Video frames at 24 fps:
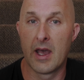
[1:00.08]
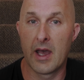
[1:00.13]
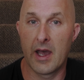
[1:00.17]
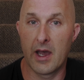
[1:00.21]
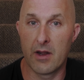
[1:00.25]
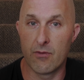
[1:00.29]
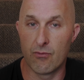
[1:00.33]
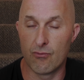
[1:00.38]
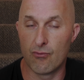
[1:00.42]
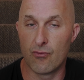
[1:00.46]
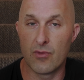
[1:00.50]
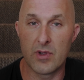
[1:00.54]

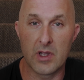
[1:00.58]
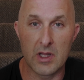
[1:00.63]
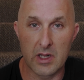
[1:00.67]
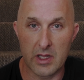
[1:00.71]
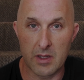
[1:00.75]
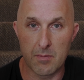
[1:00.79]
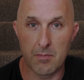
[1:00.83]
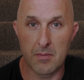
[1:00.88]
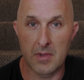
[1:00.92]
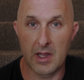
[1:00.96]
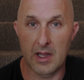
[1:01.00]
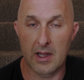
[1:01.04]
and really
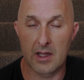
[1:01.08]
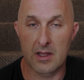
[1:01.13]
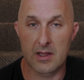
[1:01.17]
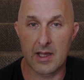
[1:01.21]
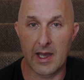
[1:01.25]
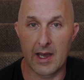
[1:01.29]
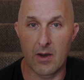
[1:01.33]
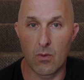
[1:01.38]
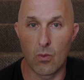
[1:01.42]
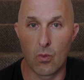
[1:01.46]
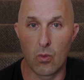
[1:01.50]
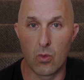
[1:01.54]
make
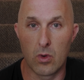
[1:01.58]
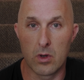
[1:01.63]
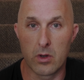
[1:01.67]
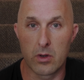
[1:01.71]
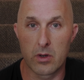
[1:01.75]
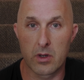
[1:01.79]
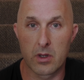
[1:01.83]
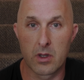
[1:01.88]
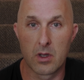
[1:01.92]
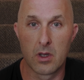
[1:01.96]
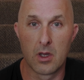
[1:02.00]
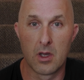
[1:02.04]
that
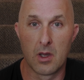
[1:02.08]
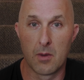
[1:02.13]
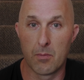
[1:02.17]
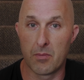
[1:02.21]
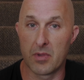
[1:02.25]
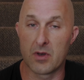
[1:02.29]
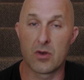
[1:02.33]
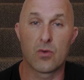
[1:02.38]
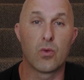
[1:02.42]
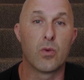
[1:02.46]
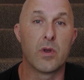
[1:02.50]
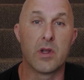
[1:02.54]
work
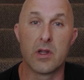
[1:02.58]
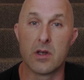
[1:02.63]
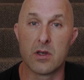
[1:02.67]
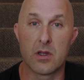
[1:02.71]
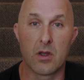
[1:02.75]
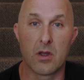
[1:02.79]
between